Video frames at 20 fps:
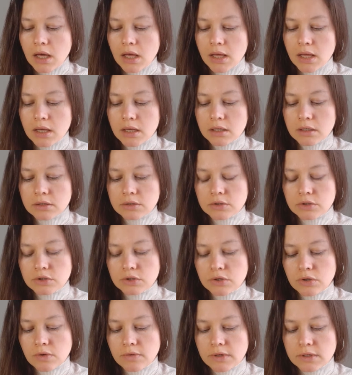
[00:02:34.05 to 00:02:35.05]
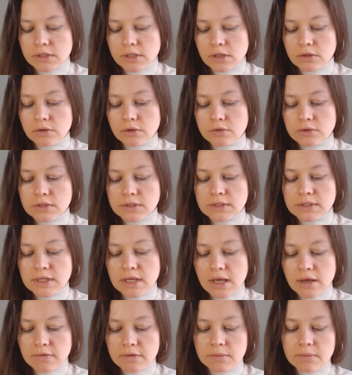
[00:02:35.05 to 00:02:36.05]
Uh, so, the dialogue's
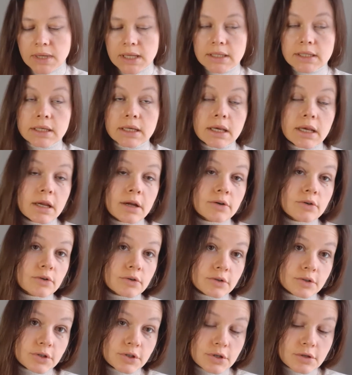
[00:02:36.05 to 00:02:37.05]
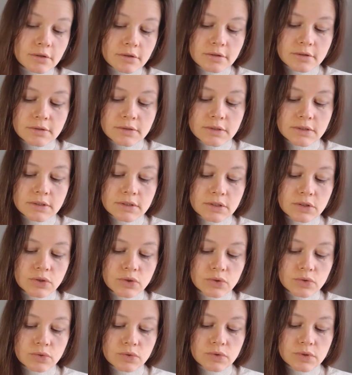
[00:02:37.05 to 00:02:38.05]
seven main characters
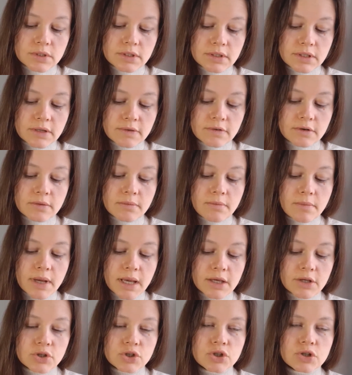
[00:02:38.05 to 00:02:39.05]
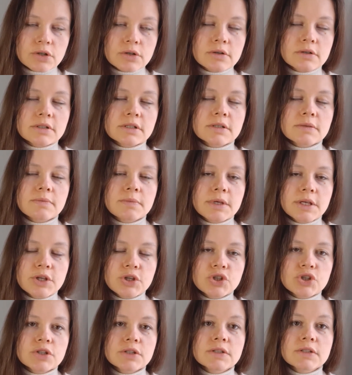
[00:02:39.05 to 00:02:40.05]
who deliver major
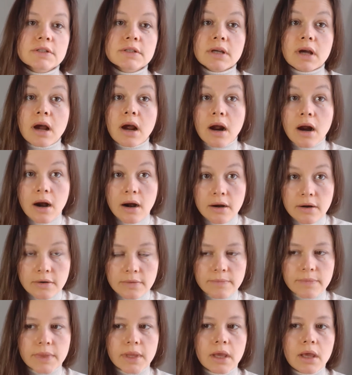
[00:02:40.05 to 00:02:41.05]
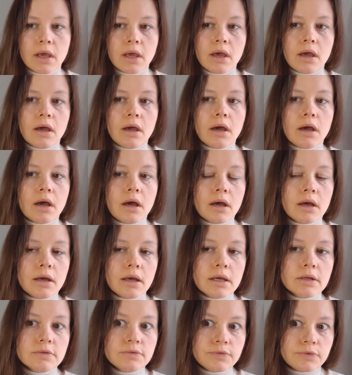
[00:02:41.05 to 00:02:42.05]
speeches are uh,
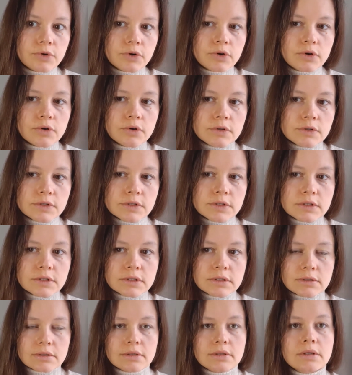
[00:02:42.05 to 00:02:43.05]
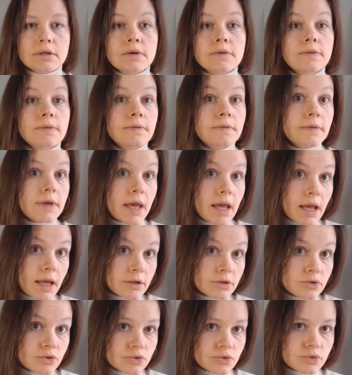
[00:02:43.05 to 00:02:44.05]
at first, uh,
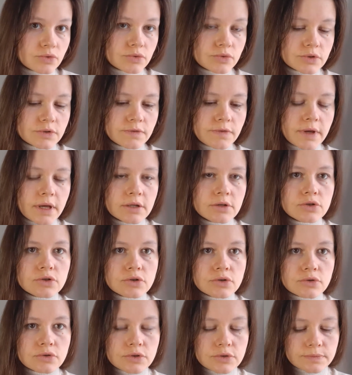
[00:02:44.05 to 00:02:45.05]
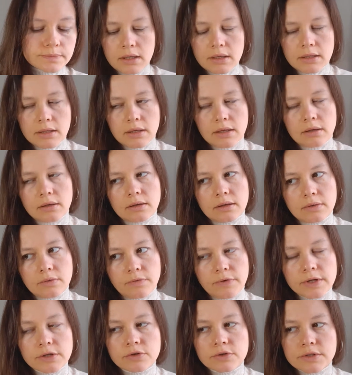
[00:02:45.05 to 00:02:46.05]
Phaedrus. Phaedrus, uh,
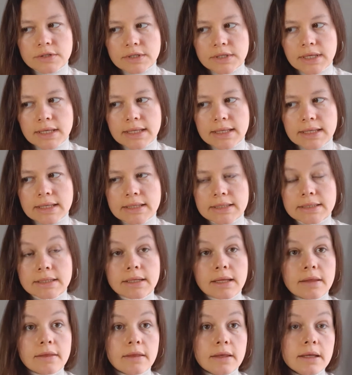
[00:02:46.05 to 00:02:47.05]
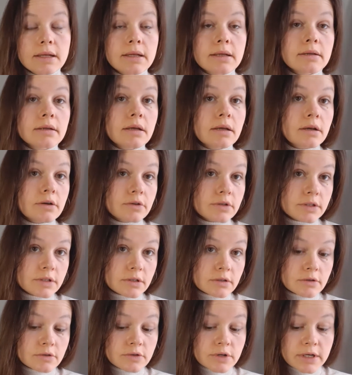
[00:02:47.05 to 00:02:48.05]
Phaedrus is an Athenian
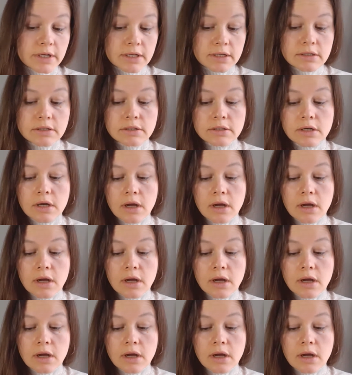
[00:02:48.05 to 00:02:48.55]
aristocrat,